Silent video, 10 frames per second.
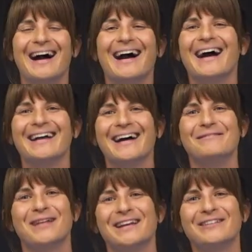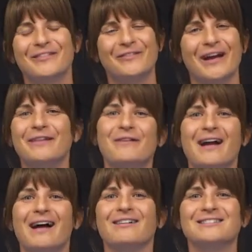Hi, I'm Katie from Riding
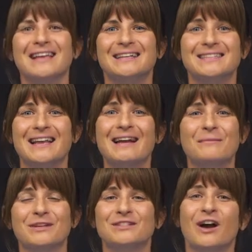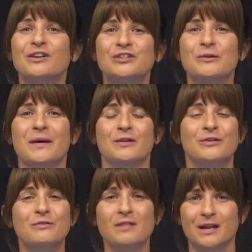Warehouse, and today I'm going to talk to you about a
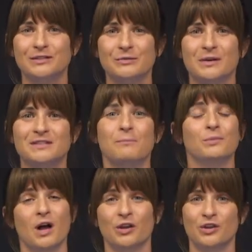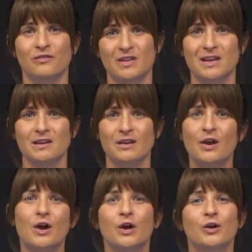new line to us, BloqUV.
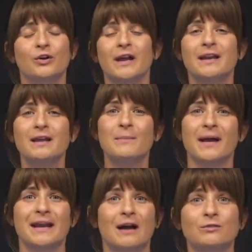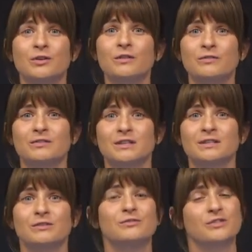Created by an outdoor
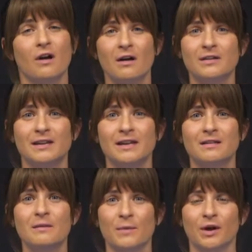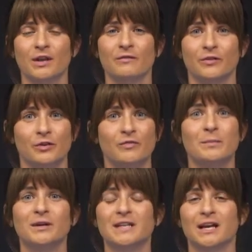enthusiast who saw a need in the market for U V
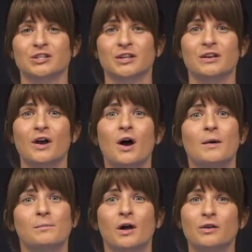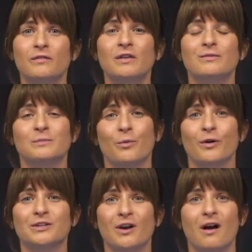protection, BloqUV was
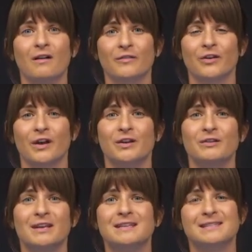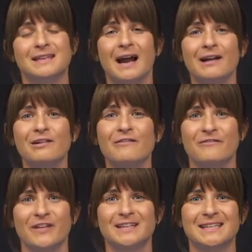born to offer a unique style,
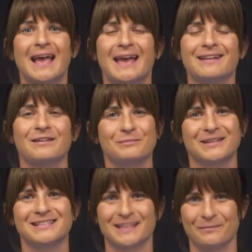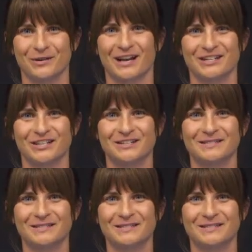fit, and complete sun protection.